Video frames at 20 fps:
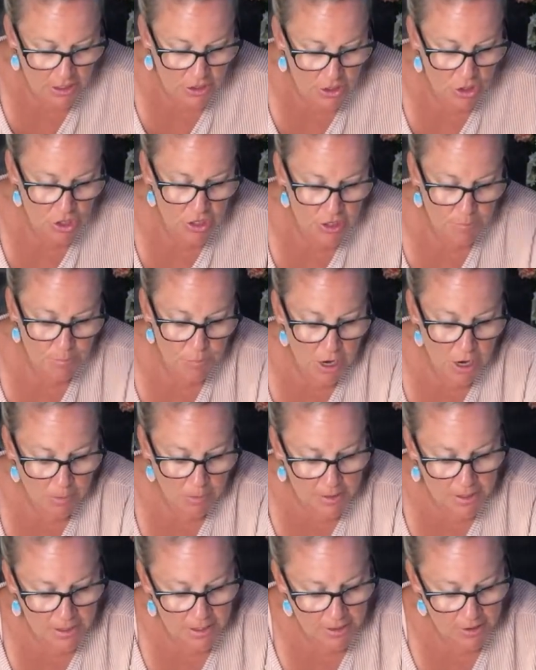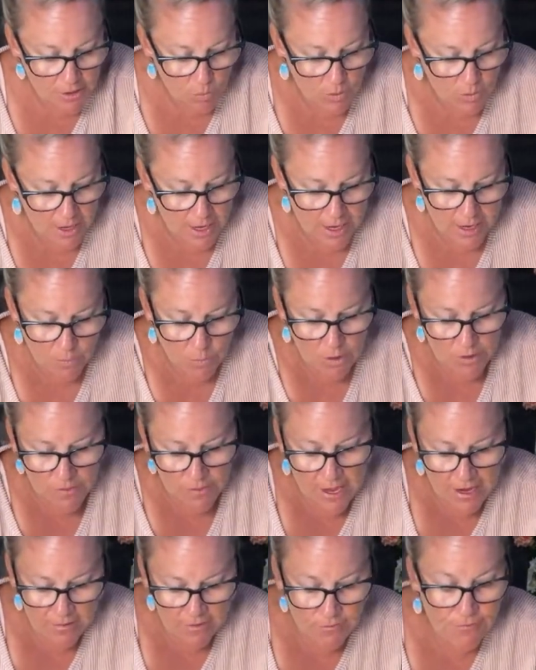you could probably get away with
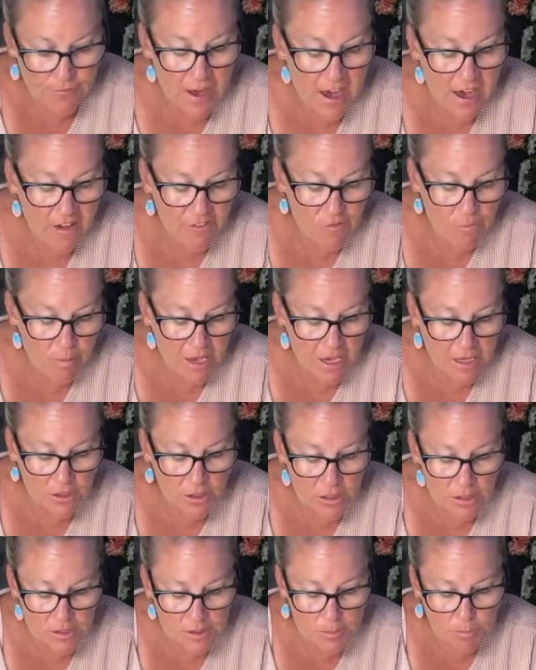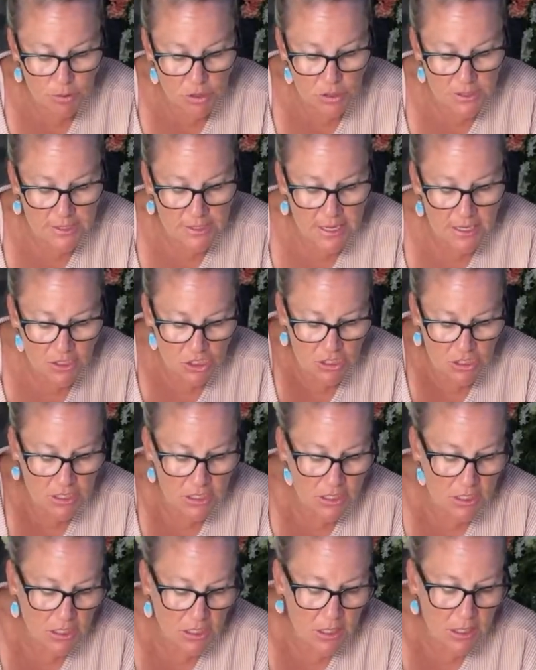like 5 petals per section.